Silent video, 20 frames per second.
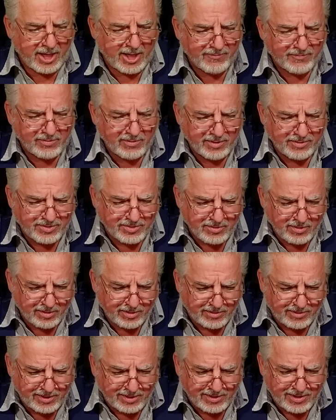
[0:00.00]
After I
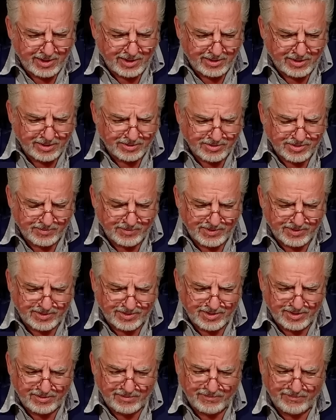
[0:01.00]
installed a TK custom
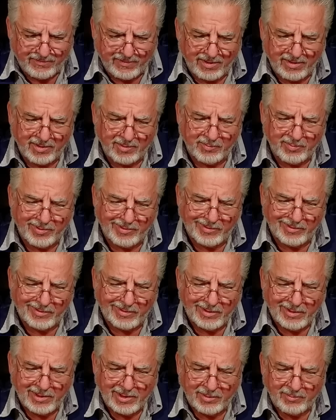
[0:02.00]
extended firing
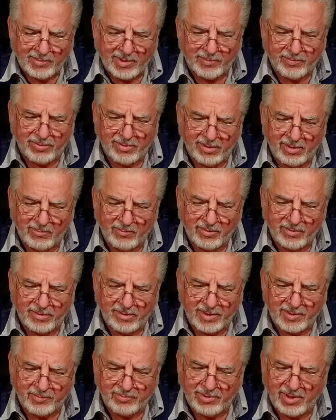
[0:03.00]
pin, the problem
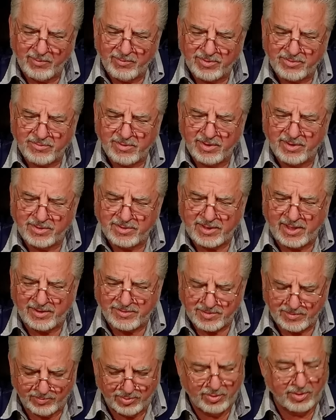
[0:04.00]
with light primer strikes
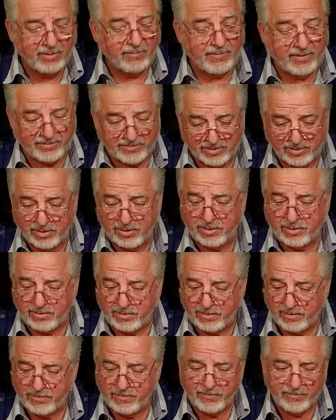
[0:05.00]
has improved. That's
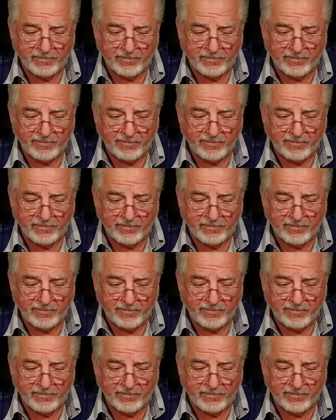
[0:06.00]
good.